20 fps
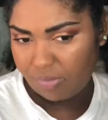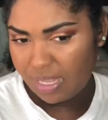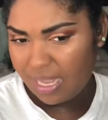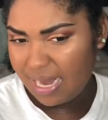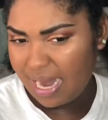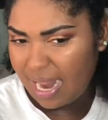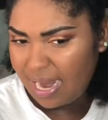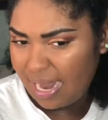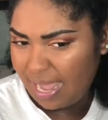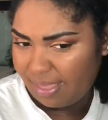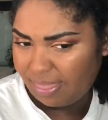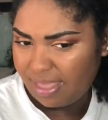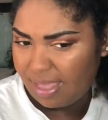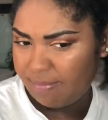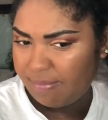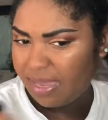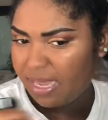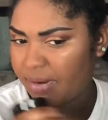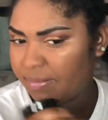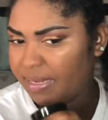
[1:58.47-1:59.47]
and I like
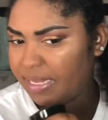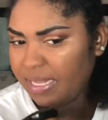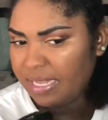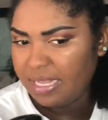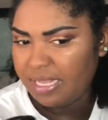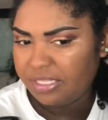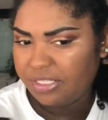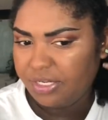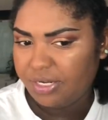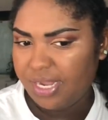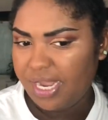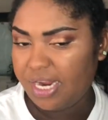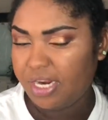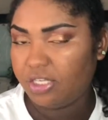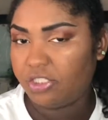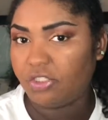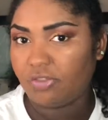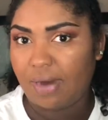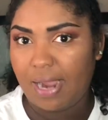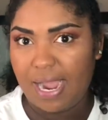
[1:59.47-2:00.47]
that better because your
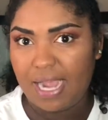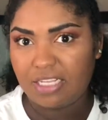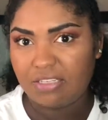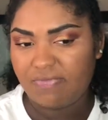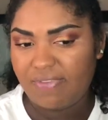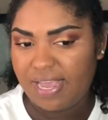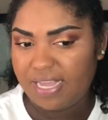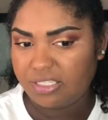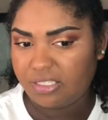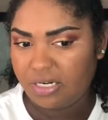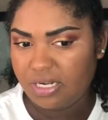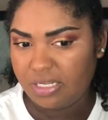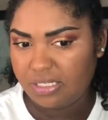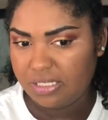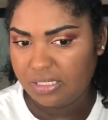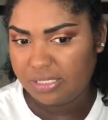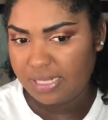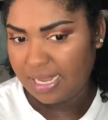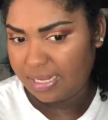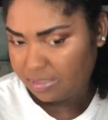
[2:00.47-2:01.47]
hair dries faster because
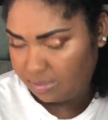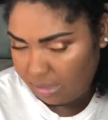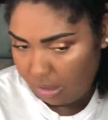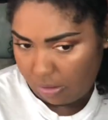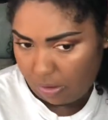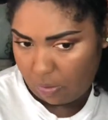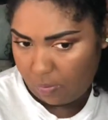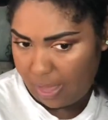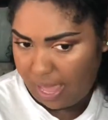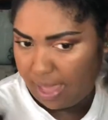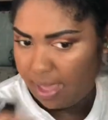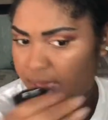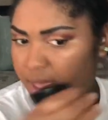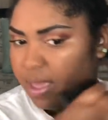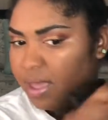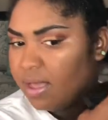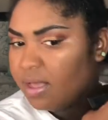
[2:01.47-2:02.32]
it's not soaking wet.